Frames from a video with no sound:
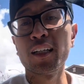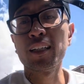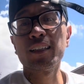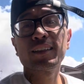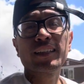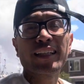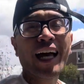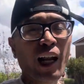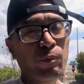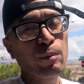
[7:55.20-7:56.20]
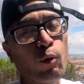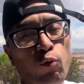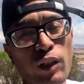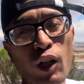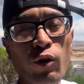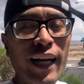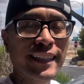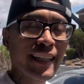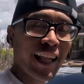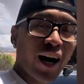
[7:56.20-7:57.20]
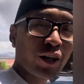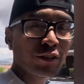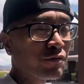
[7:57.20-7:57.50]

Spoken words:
You see, a lot of people relocate to Las